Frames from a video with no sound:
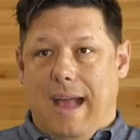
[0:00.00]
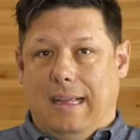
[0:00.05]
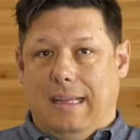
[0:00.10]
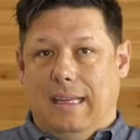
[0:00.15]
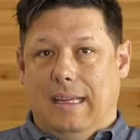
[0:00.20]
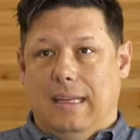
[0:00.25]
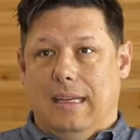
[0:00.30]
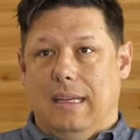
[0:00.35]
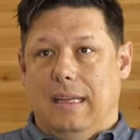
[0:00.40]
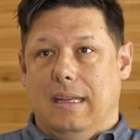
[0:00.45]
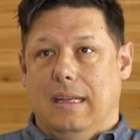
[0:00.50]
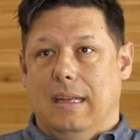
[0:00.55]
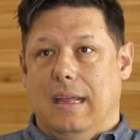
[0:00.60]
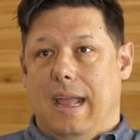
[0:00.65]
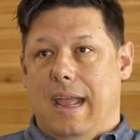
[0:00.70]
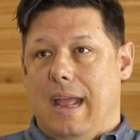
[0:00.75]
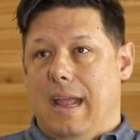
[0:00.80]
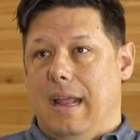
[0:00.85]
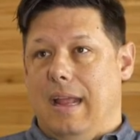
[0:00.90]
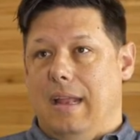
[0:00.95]
back in,
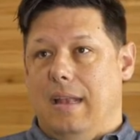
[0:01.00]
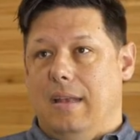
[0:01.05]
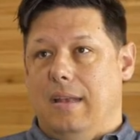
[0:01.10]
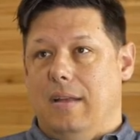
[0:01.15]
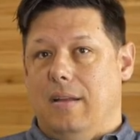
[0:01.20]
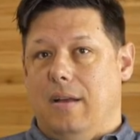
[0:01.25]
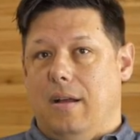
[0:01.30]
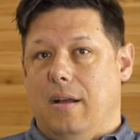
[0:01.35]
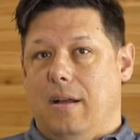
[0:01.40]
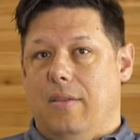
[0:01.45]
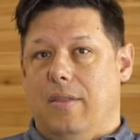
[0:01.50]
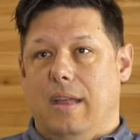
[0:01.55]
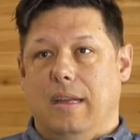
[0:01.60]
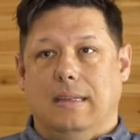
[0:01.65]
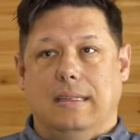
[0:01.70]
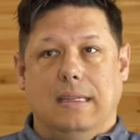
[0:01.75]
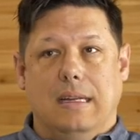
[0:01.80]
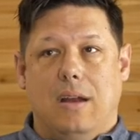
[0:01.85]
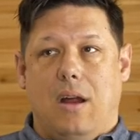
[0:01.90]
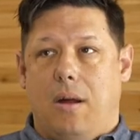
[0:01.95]
and uh,
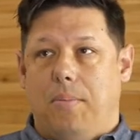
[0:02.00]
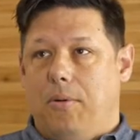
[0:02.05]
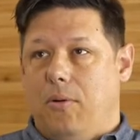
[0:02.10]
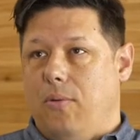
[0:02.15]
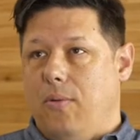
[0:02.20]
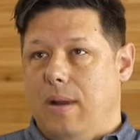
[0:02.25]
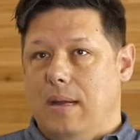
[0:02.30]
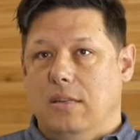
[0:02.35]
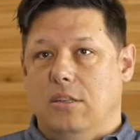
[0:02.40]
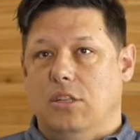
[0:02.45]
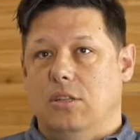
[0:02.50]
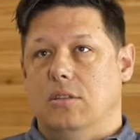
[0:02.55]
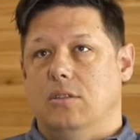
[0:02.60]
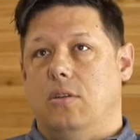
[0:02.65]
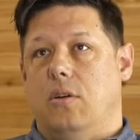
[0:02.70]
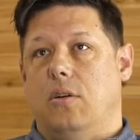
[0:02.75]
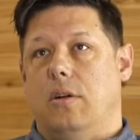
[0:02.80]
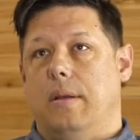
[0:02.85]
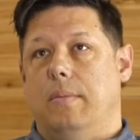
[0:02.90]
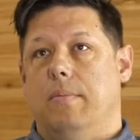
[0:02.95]
they did
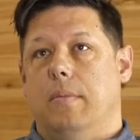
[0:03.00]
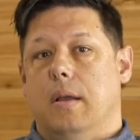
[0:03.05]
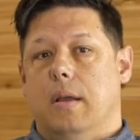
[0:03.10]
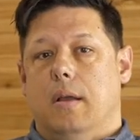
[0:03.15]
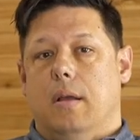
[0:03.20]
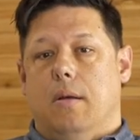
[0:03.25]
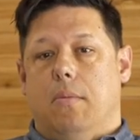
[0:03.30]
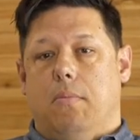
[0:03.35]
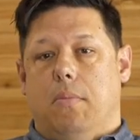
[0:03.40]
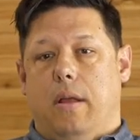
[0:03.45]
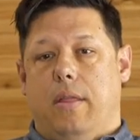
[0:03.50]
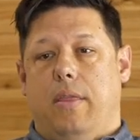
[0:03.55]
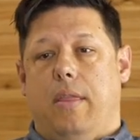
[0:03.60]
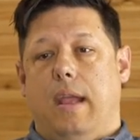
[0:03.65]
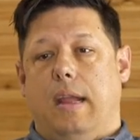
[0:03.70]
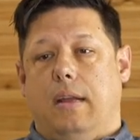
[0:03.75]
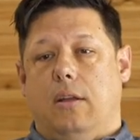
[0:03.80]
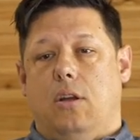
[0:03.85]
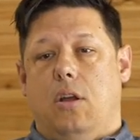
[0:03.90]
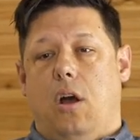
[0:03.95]
operations on him, but
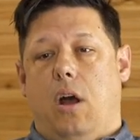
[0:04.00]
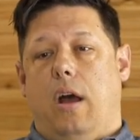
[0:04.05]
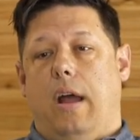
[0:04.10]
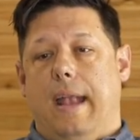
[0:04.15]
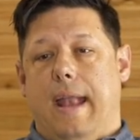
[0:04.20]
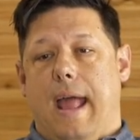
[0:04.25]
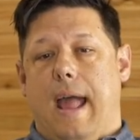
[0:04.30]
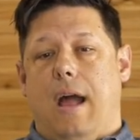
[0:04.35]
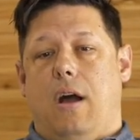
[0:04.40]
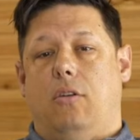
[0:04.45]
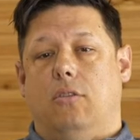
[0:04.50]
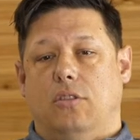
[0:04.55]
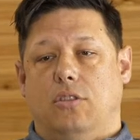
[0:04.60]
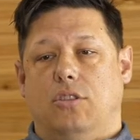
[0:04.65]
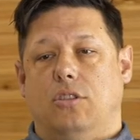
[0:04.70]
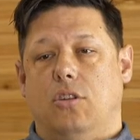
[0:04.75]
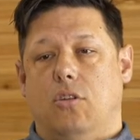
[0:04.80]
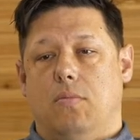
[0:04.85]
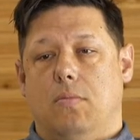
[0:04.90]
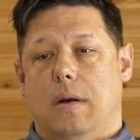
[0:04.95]
they cut out
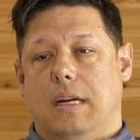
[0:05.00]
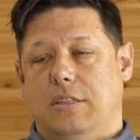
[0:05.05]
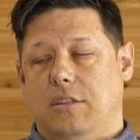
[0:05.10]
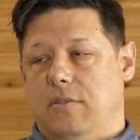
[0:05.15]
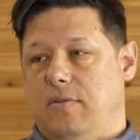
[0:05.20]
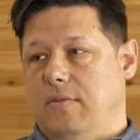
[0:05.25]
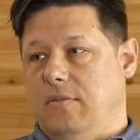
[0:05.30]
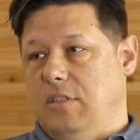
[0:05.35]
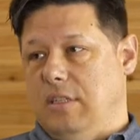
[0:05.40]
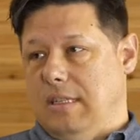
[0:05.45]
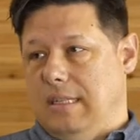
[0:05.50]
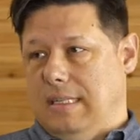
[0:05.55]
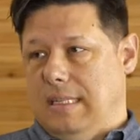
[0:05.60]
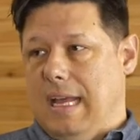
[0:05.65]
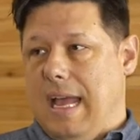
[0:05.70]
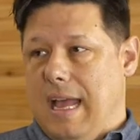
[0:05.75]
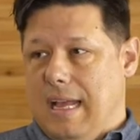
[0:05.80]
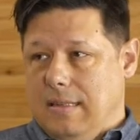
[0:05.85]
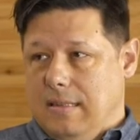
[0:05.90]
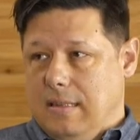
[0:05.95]
so much of his
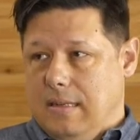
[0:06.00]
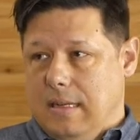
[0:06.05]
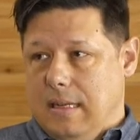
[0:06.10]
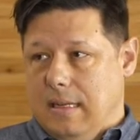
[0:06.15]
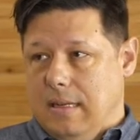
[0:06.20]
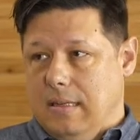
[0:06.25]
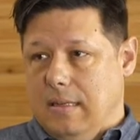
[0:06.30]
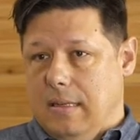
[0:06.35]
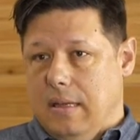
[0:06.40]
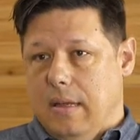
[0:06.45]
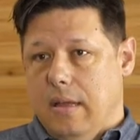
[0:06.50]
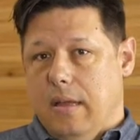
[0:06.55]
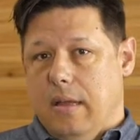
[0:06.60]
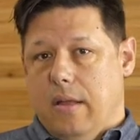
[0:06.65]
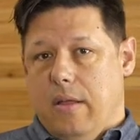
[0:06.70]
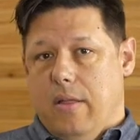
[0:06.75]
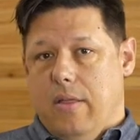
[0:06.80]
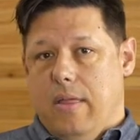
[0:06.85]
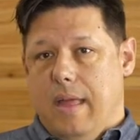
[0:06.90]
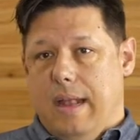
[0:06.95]
intestine
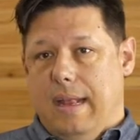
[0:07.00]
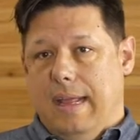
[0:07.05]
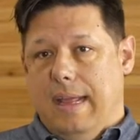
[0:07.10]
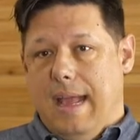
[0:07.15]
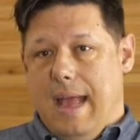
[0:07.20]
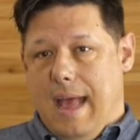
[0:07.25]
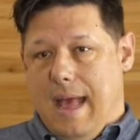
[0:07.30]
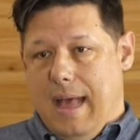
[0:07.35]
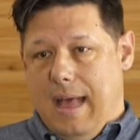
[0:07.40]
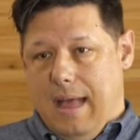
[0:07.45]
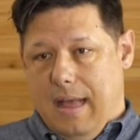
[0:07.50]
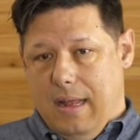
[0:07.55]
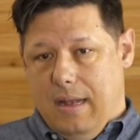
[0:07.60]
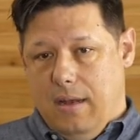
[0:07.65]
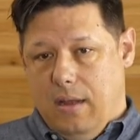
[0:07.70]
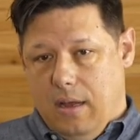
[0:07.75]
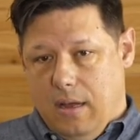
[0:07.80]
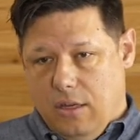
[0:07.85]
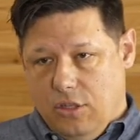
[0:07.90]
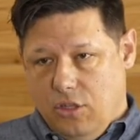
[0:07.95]
that he
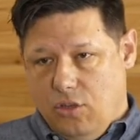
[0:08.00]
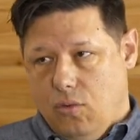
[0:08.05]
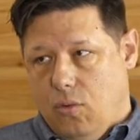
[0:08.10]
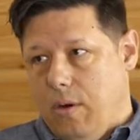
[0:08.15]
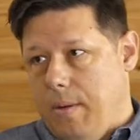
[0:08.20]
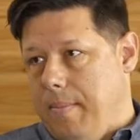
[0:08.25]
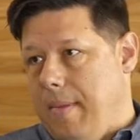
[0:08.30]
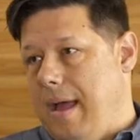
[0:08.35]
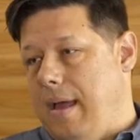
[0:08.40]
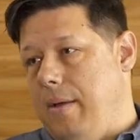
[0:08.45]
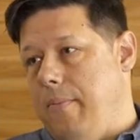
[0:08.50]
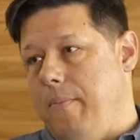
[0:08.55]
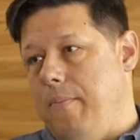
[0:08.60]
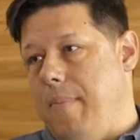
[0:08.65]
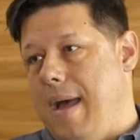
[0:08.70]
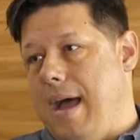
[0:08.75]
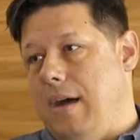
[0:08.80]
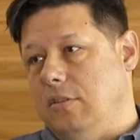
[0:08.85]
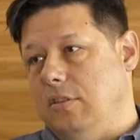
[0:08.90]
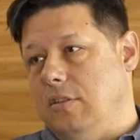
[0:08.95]
had a short
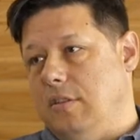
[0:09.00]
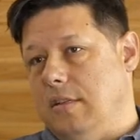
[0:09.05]
bowel